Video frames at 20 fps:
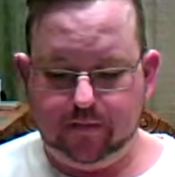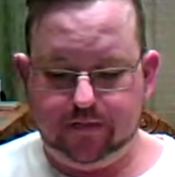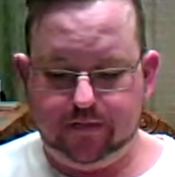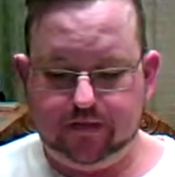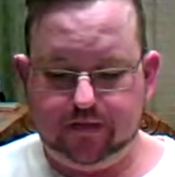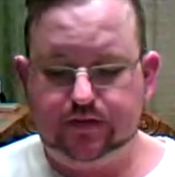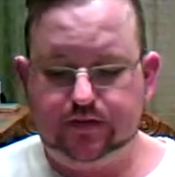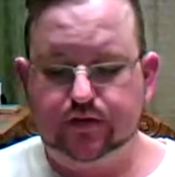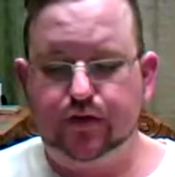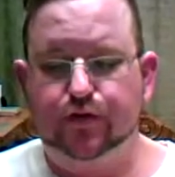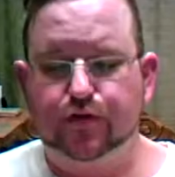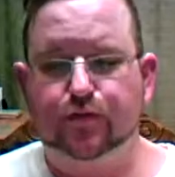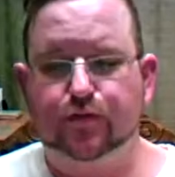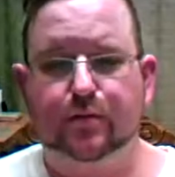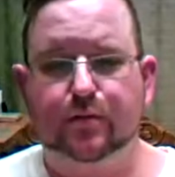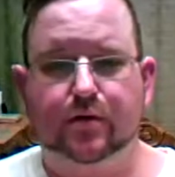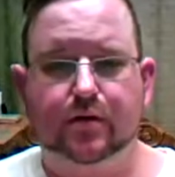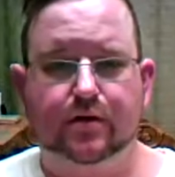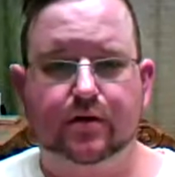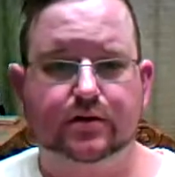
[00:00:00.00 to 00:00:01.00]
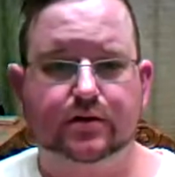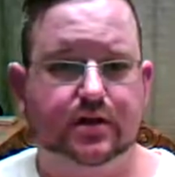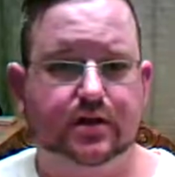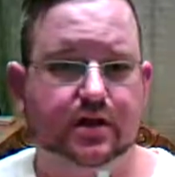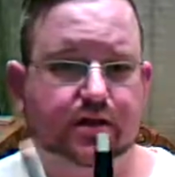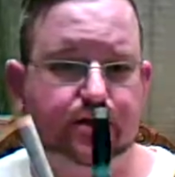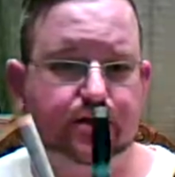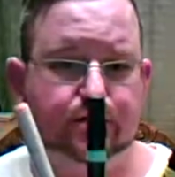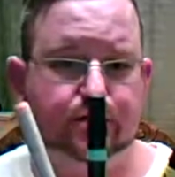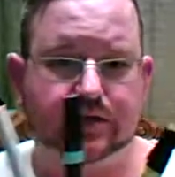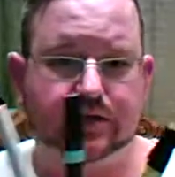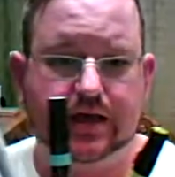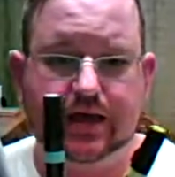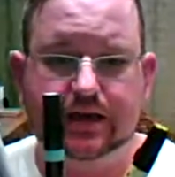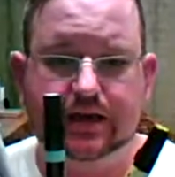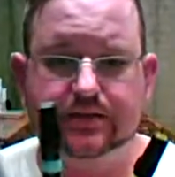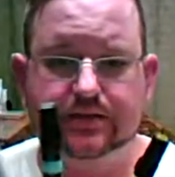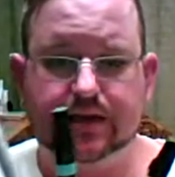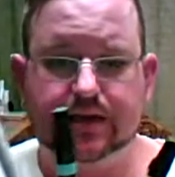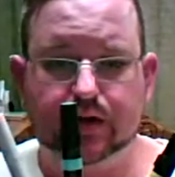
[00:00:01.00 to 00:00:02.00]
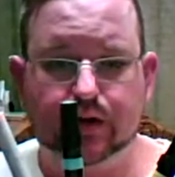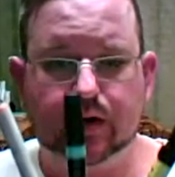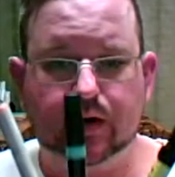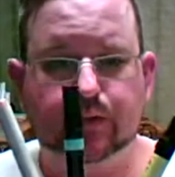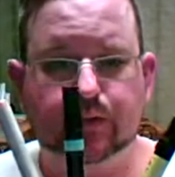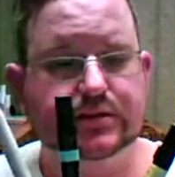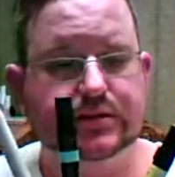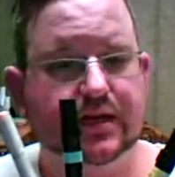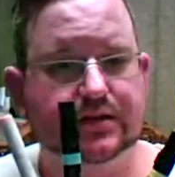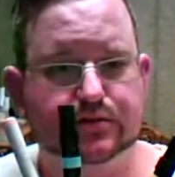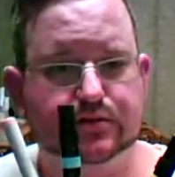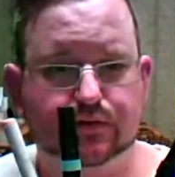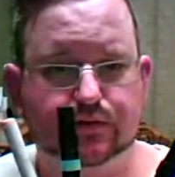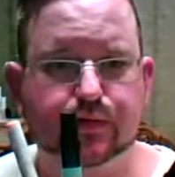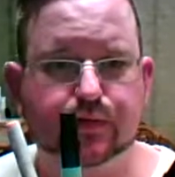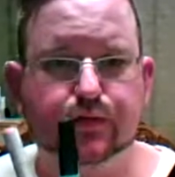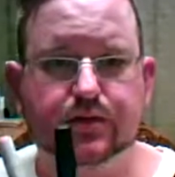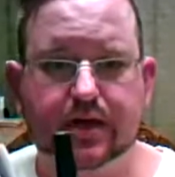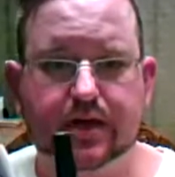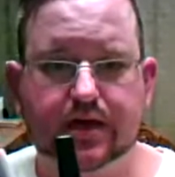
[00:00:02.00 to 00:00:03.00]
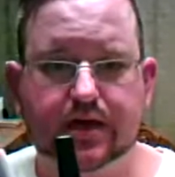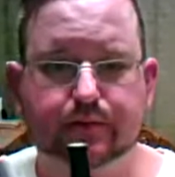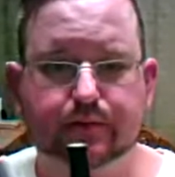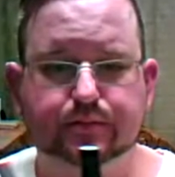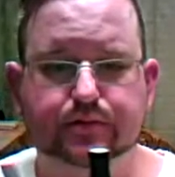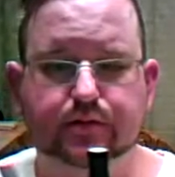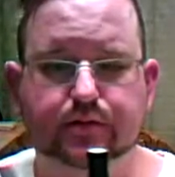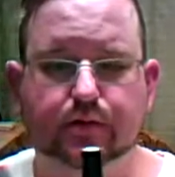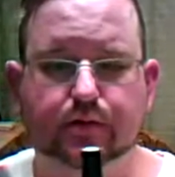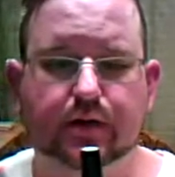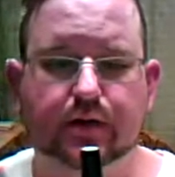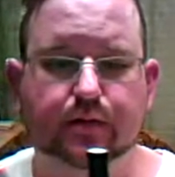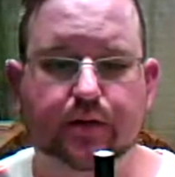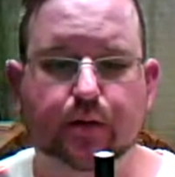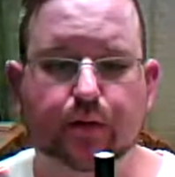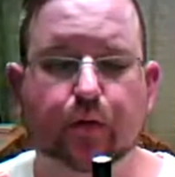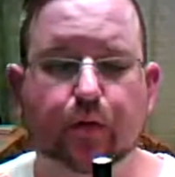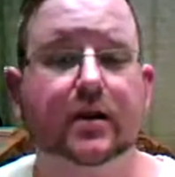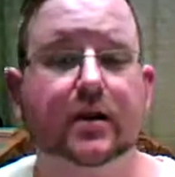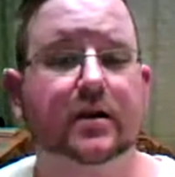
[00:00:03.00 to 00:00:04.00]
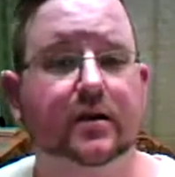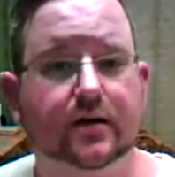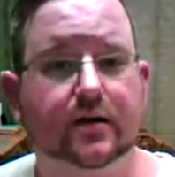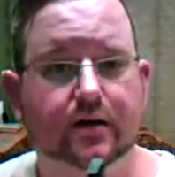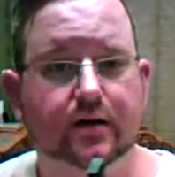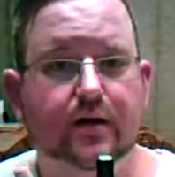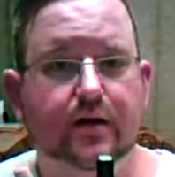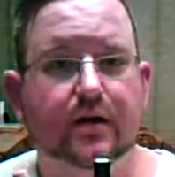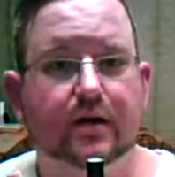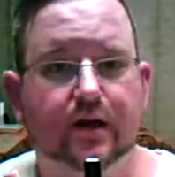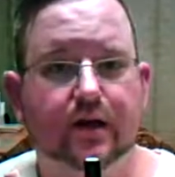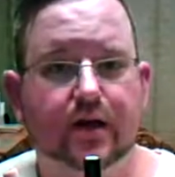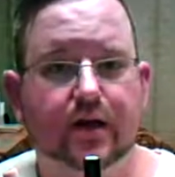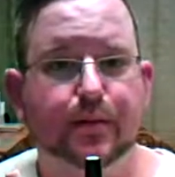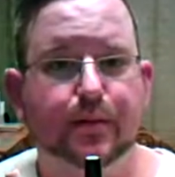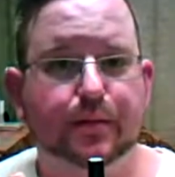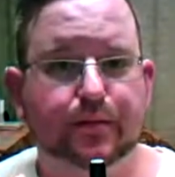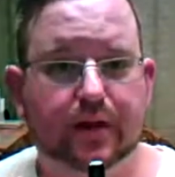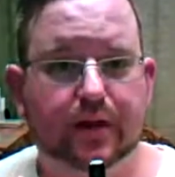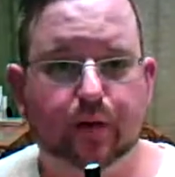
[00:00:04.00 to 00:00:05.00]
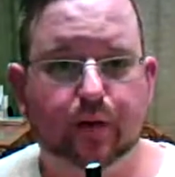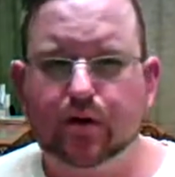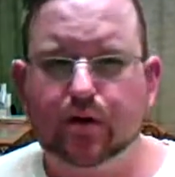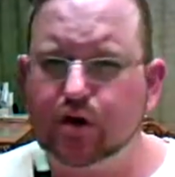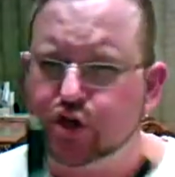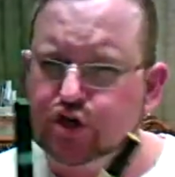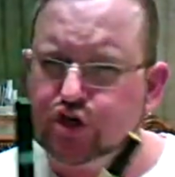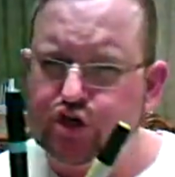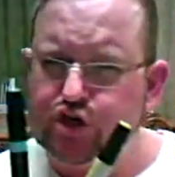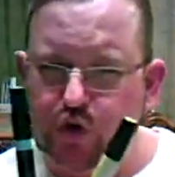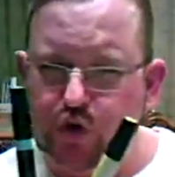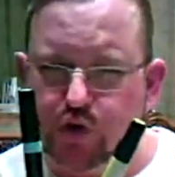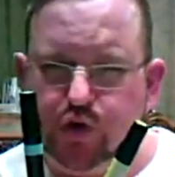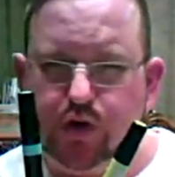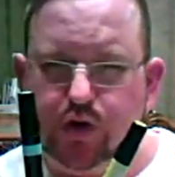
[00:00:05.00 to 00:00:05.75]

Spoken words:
But these are the 3 markers that I use, guys. I know I was asked a few times, so I wanted to come up and I wanted to show